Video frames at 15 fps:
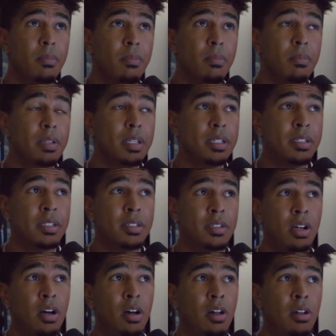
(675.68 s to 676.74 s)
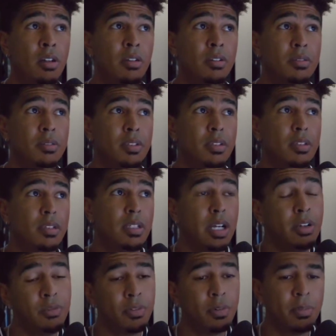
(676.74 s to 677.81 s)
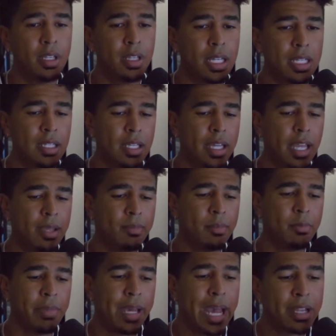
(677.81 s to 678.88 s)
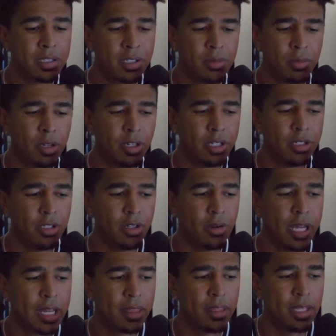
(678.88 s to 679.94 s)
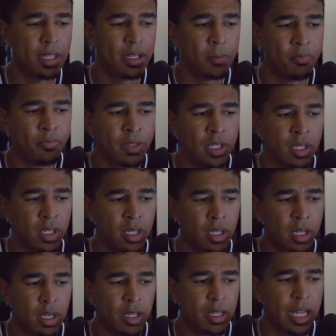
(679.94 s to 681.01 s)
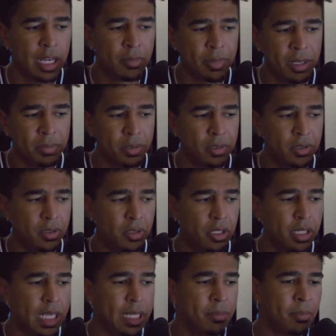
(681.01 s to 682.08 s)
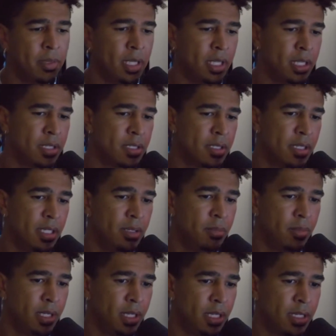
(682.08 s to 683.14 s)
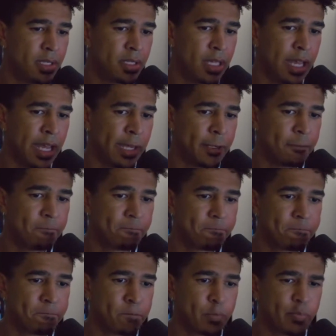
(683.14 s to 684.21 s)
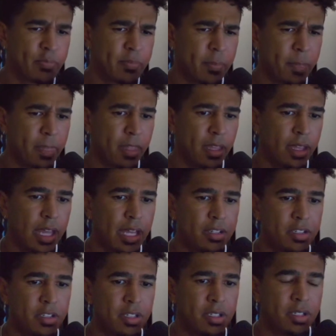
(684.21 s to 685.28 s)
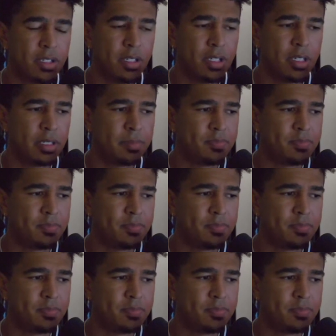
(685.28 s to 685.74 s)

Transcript: this is all done for me, like the game of basketball. You know, I think a lot of people look at me and see me as like as just the